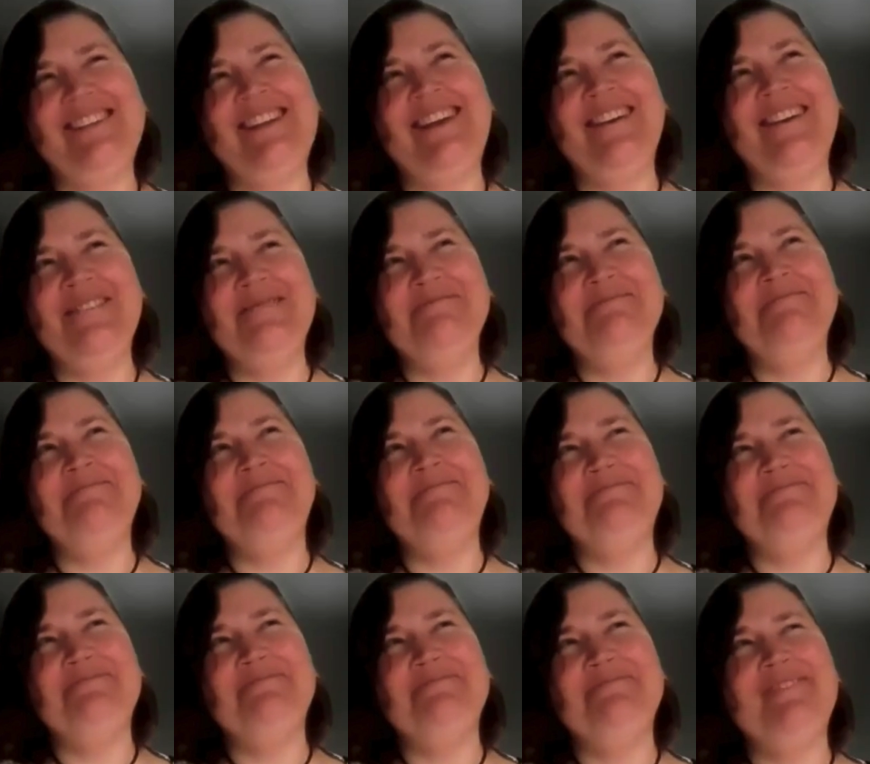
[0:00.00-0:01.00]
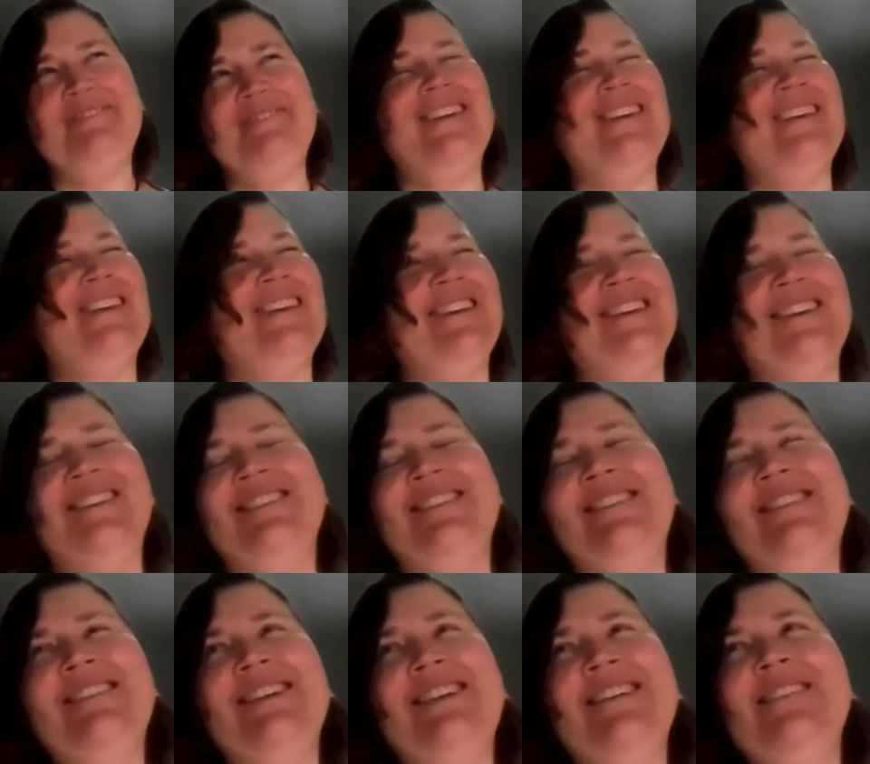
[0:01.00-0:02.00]
it. Yeah.
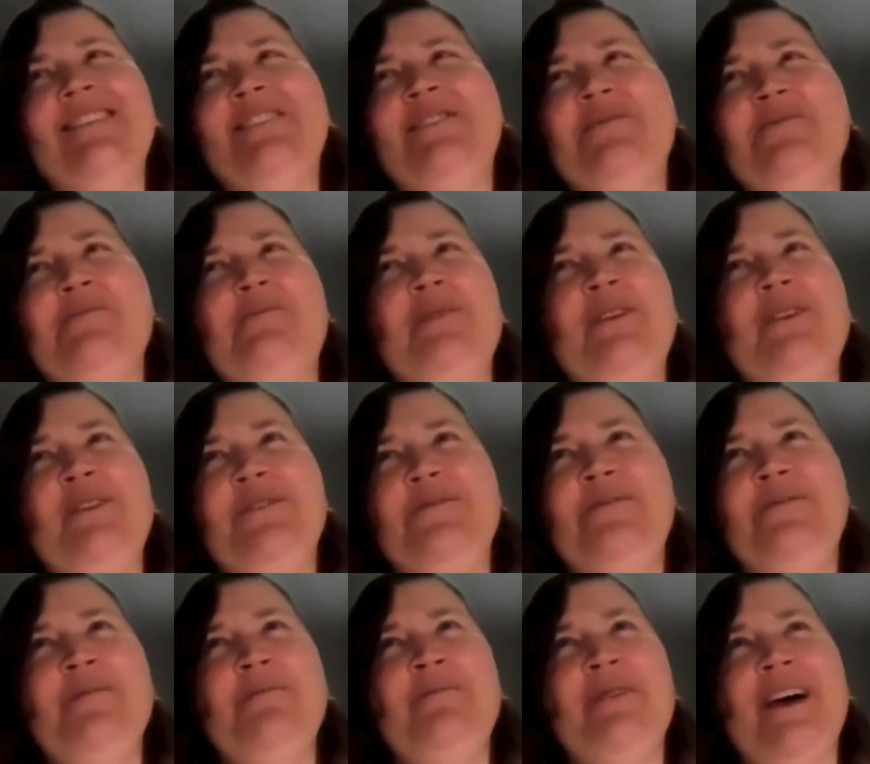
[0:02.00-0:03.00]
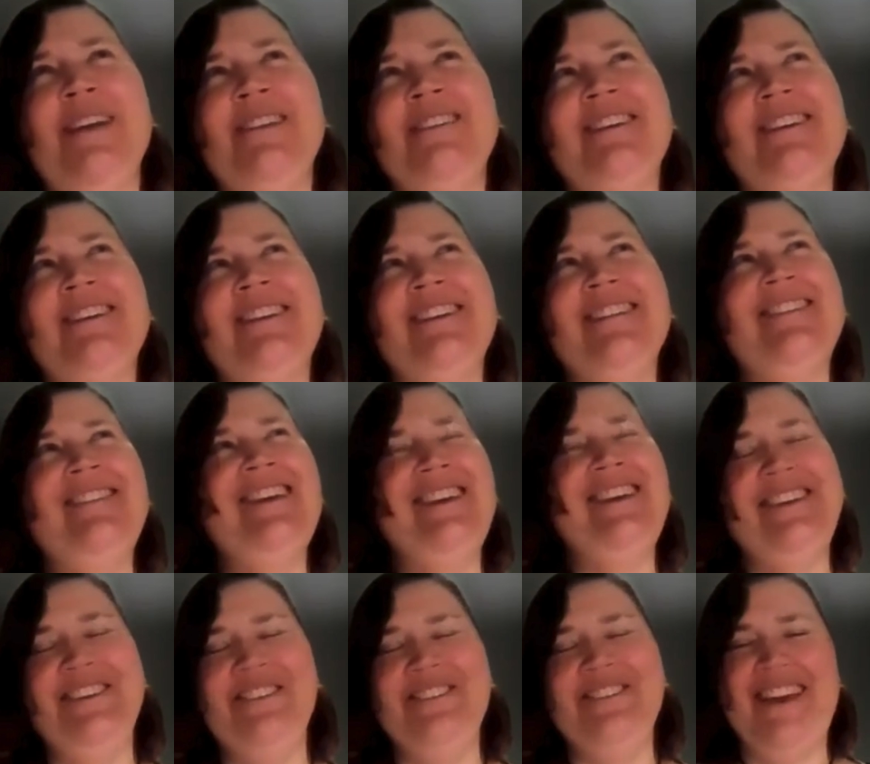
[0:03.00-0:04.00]
Such beautiful magic.
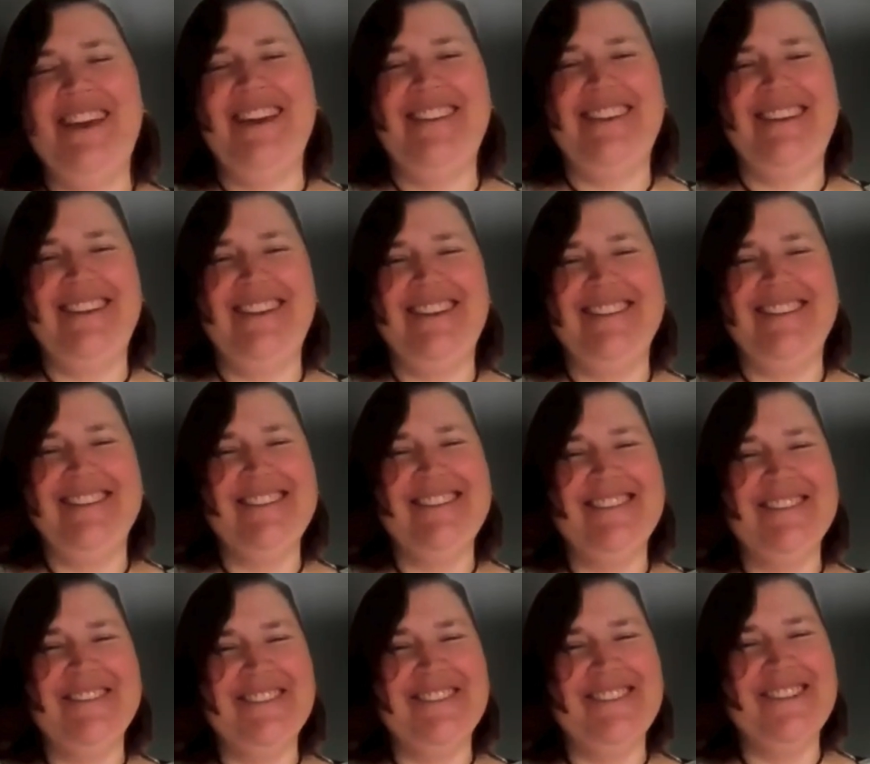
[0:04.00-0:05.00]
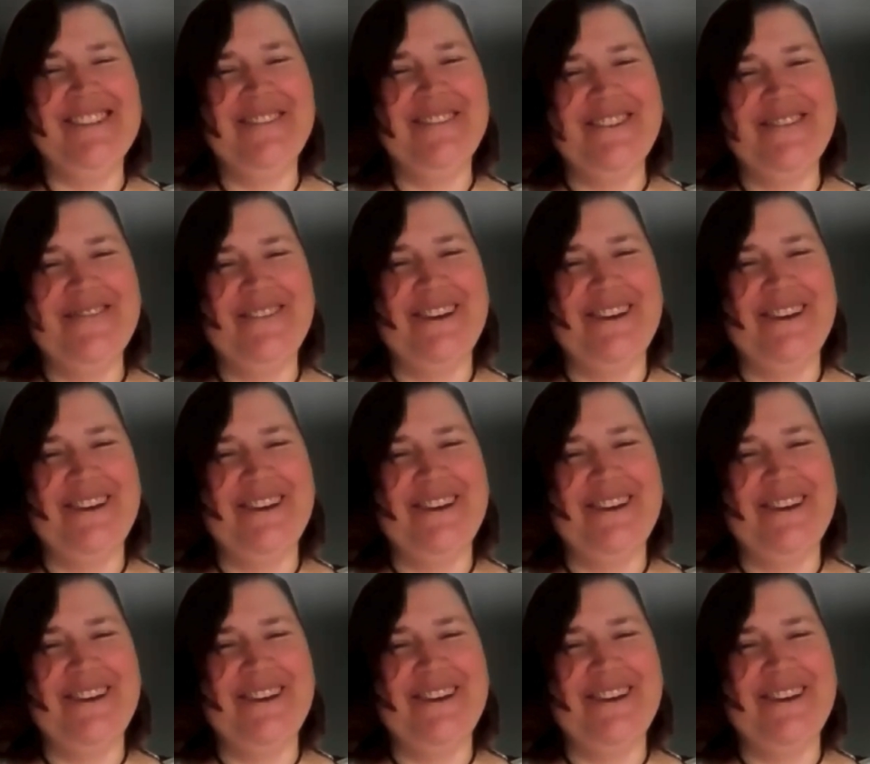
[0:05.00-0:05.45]
Thank you, Kaleigh. This has been